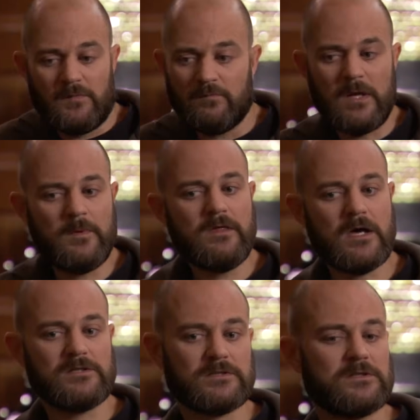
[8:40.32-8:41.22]
maybe
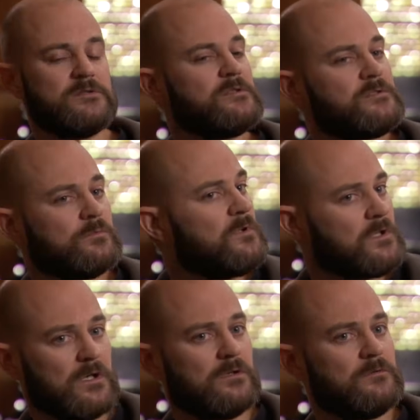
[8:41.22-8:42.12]
that's consistent with a
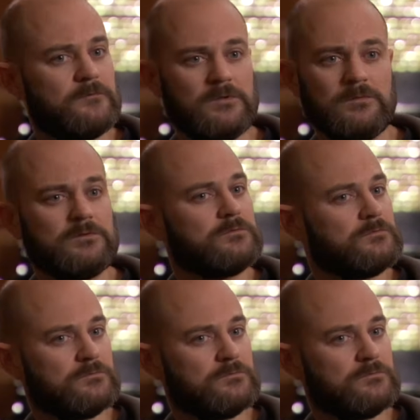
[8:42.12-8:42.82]
kind of free will.